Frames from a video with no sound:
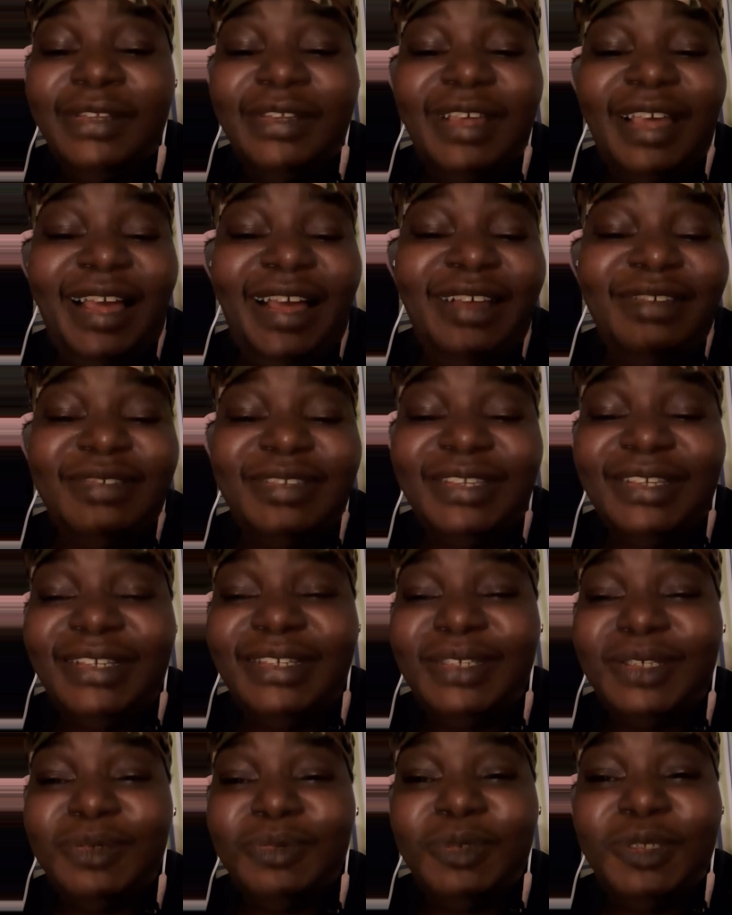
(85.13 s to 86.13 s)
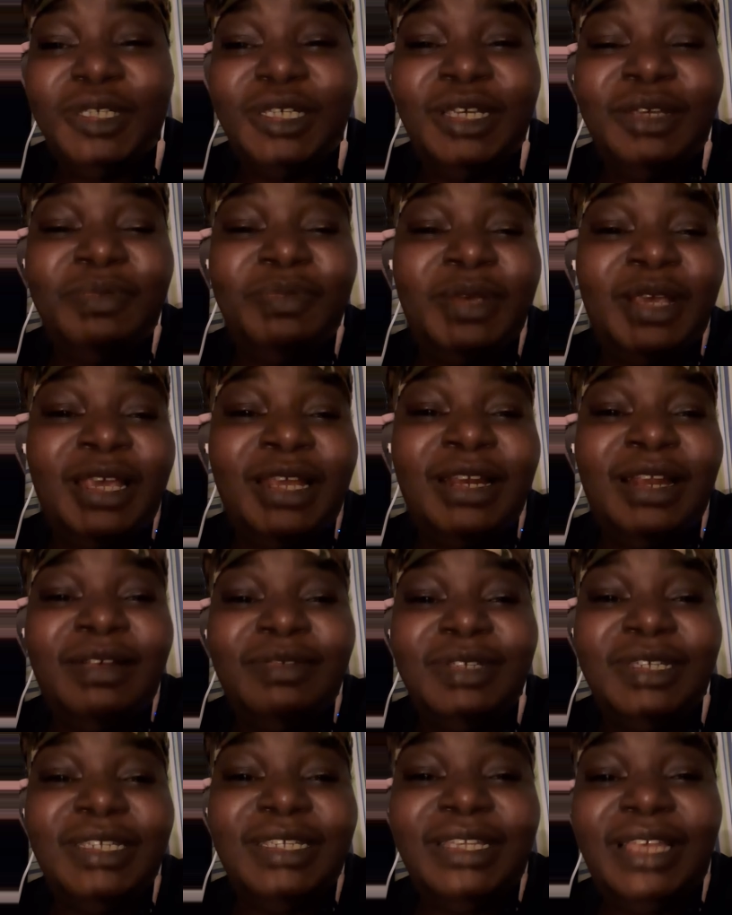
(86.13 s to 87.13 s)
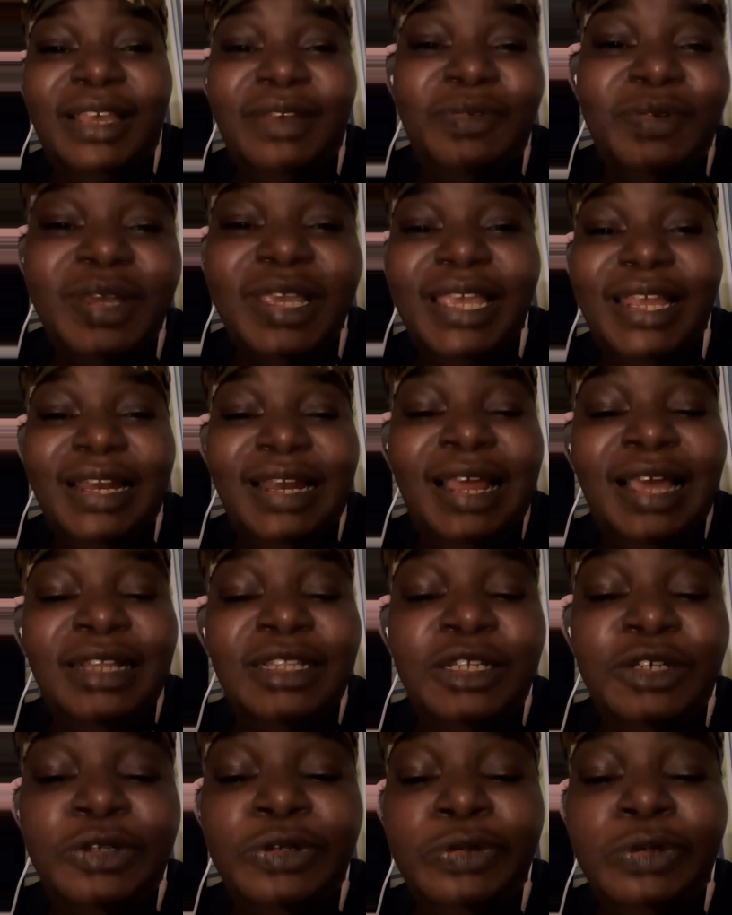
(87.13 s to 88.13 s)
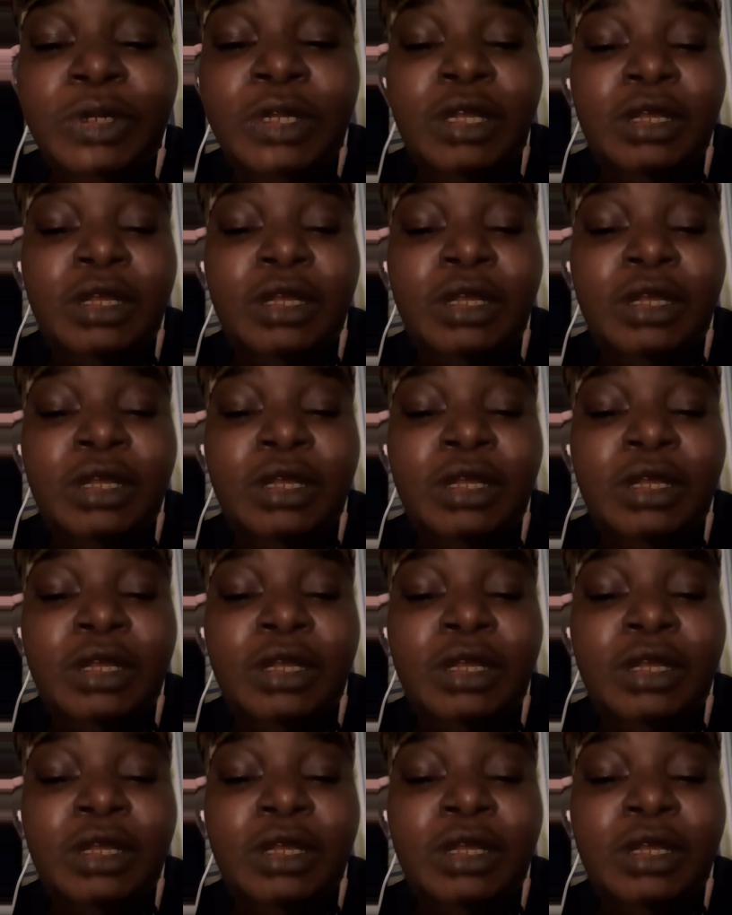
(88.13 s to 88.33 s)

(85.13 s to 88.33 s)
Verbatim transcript: I've seen some shit, man. I'm just like, what can I do?